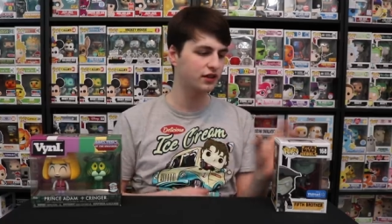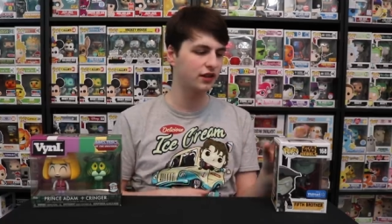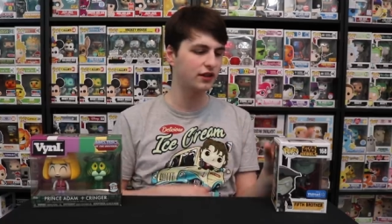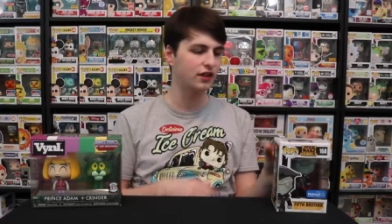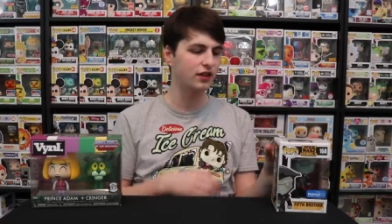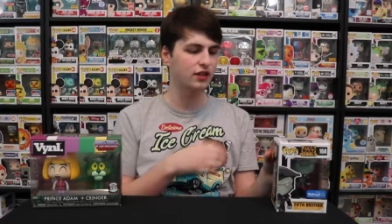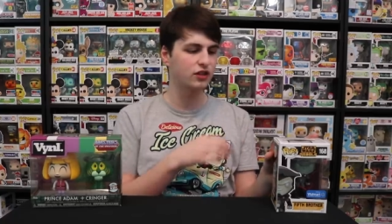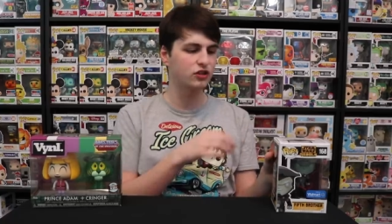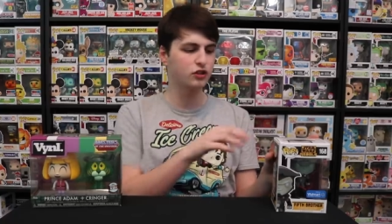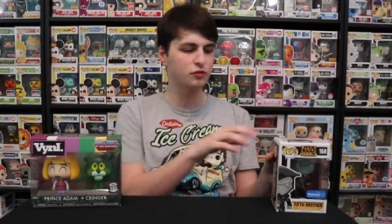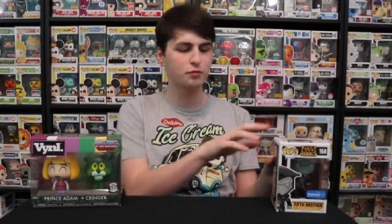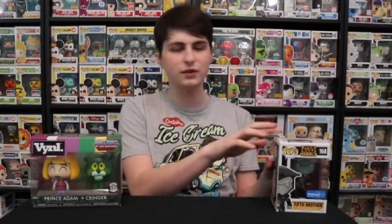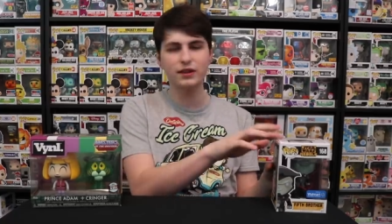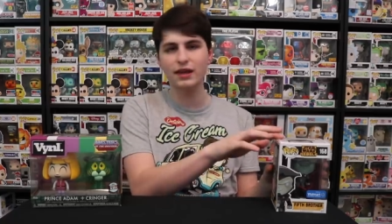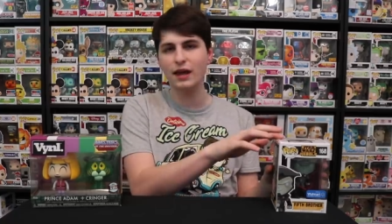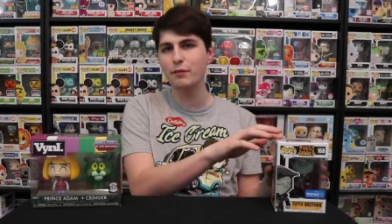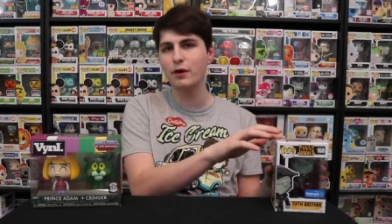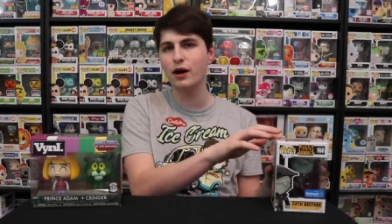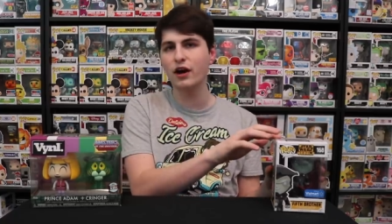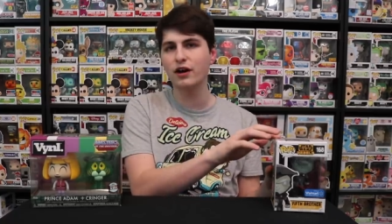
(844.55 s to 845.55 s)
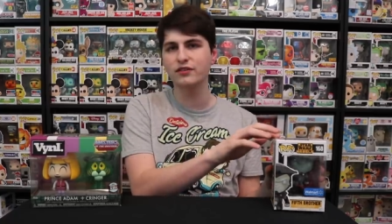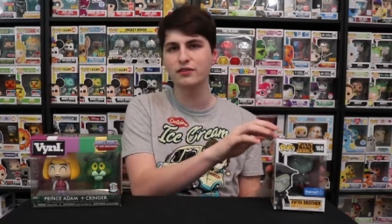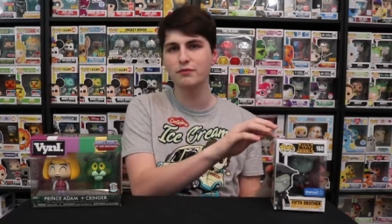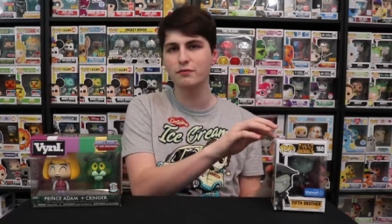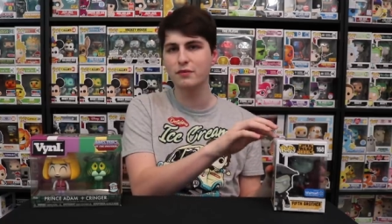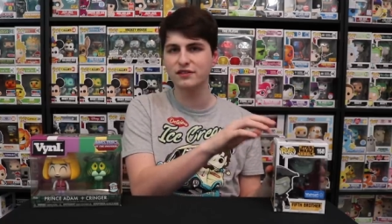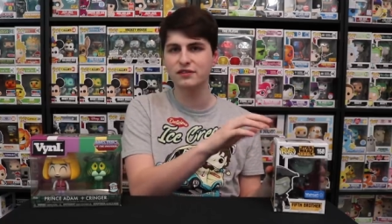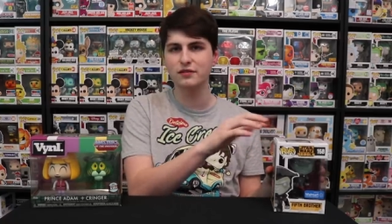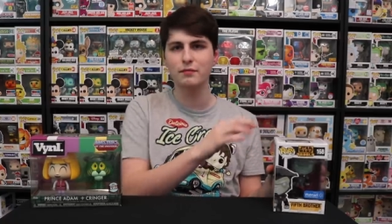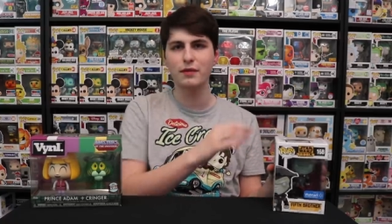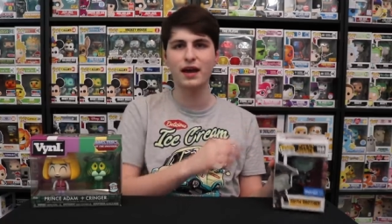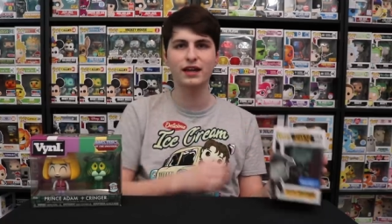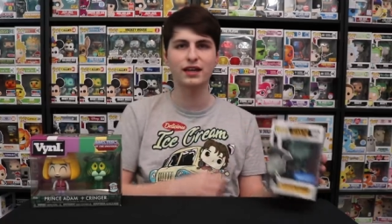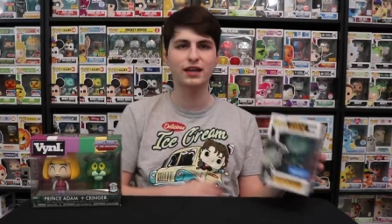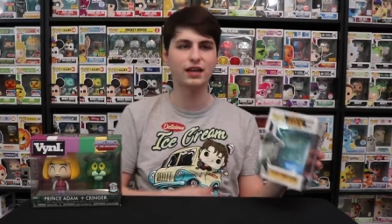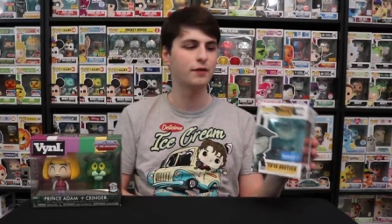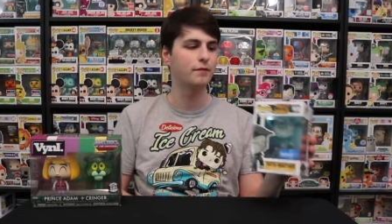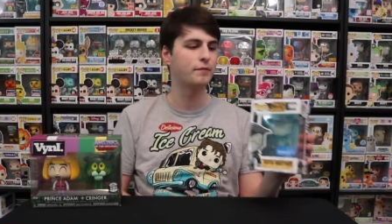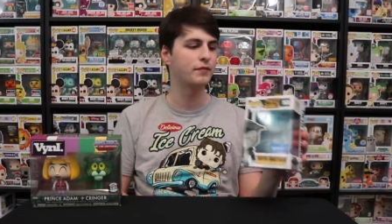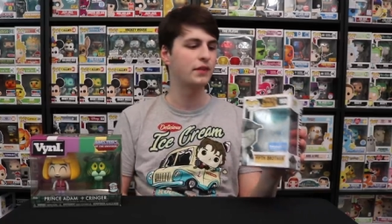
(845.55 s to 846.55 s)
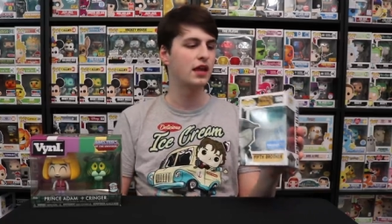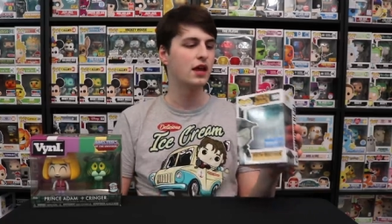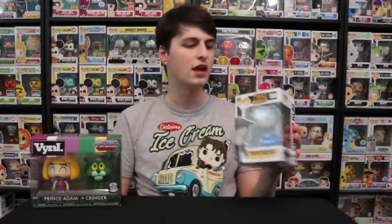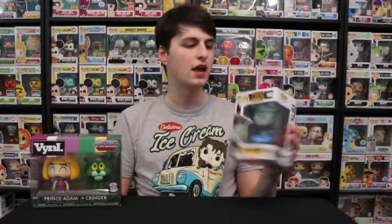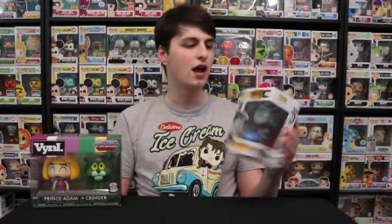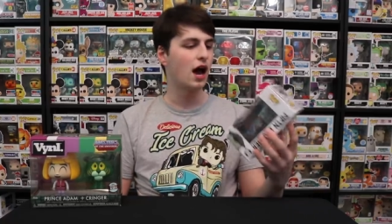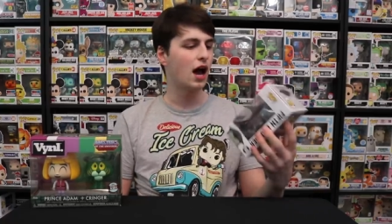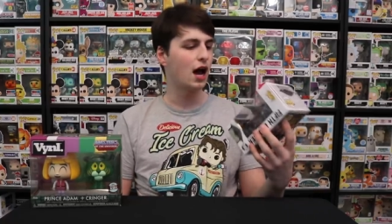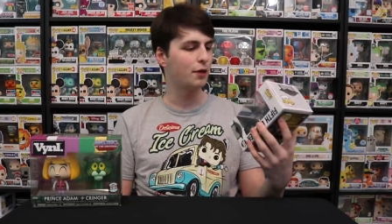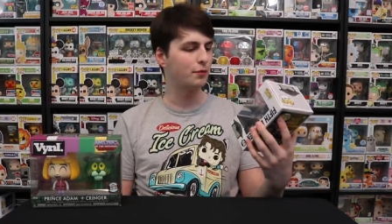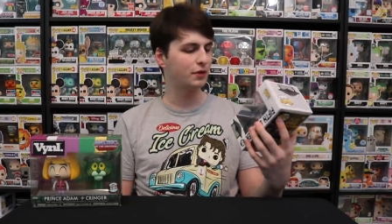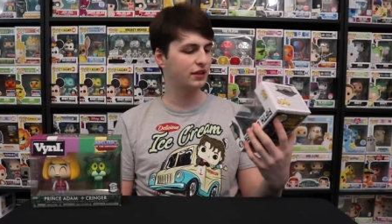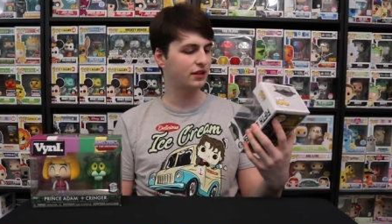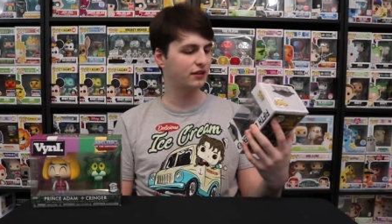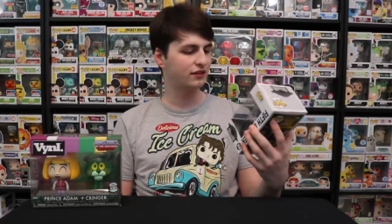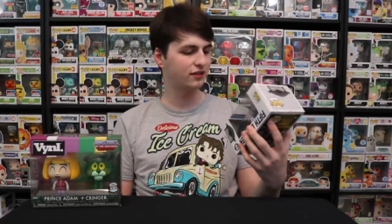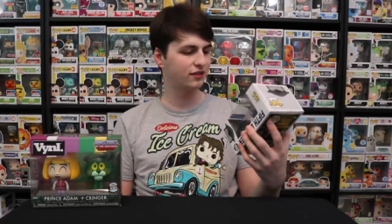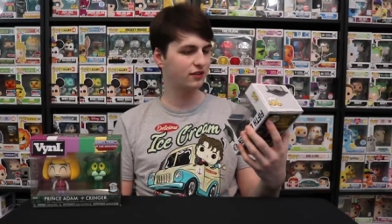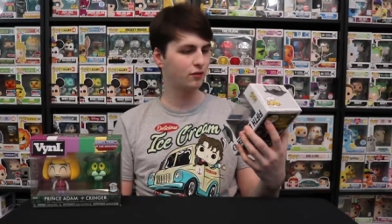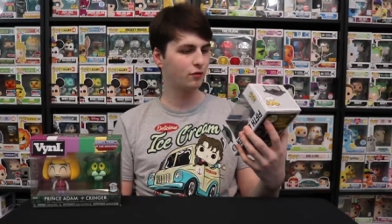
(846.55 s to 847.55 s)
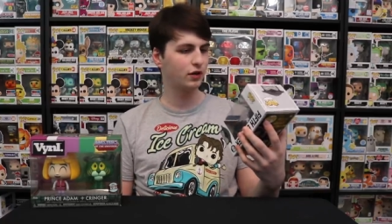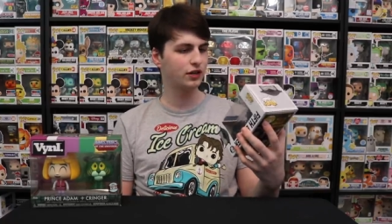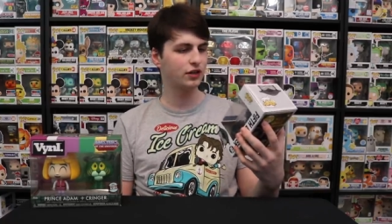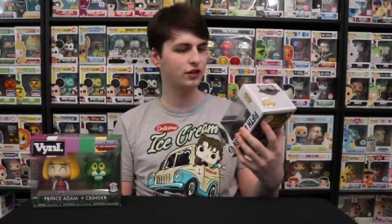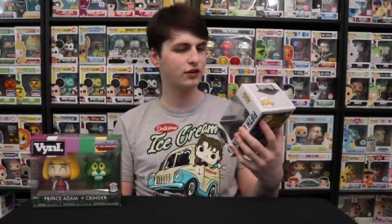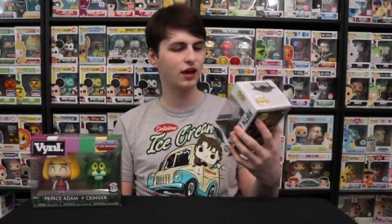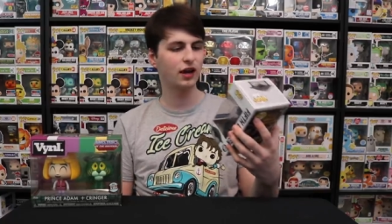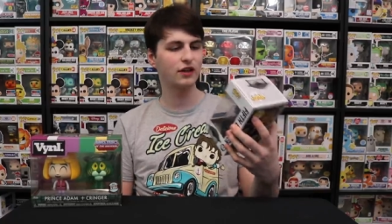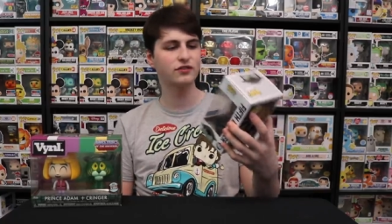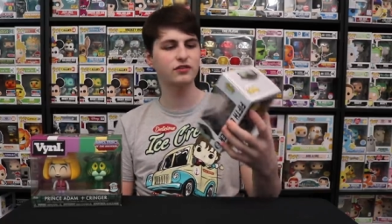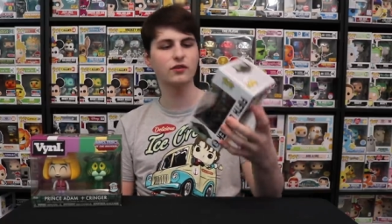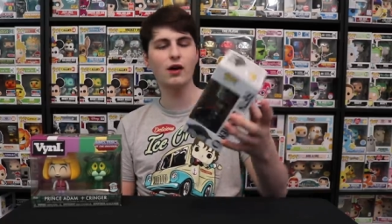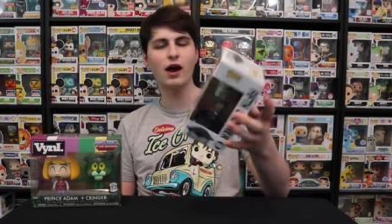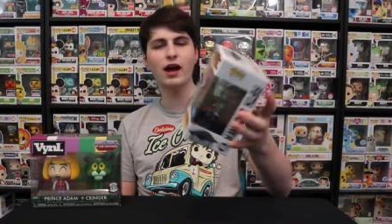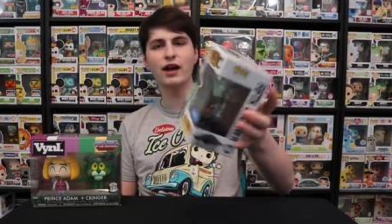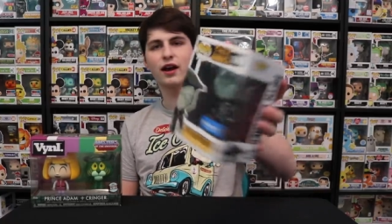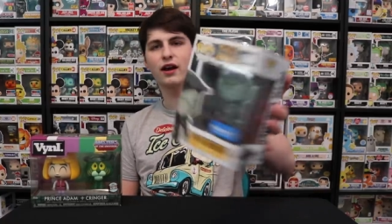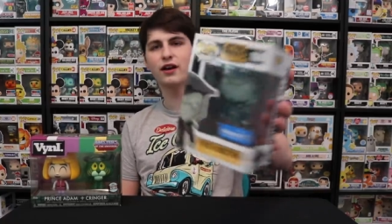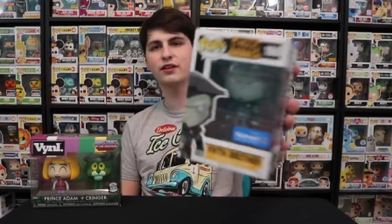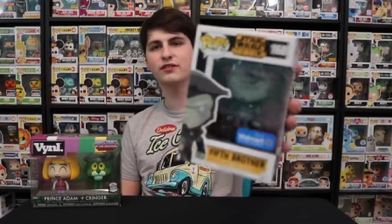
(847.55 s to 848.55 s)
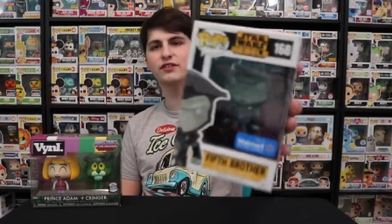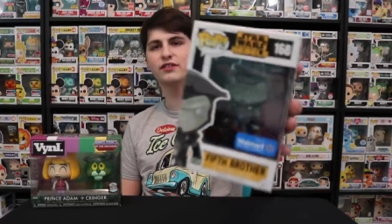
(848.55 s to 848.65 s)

and then they just put that box and mix it back in. But this is the one here, guys. So I got a